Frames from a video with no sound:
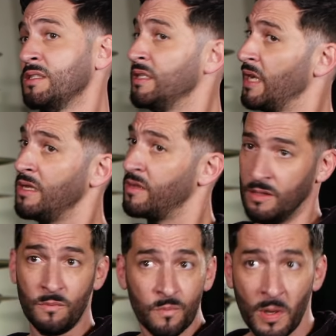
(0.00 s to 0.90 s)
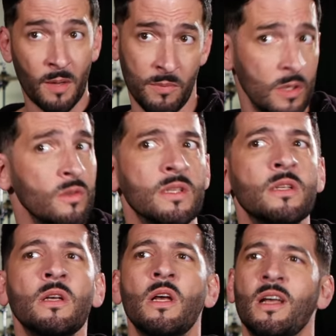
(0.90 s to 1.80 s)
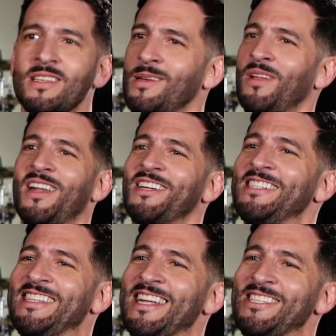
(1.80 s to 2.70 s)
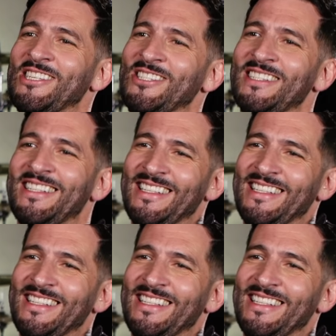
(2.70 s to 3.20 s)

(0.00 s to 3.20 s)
did anything but music because I'm not a good dancer.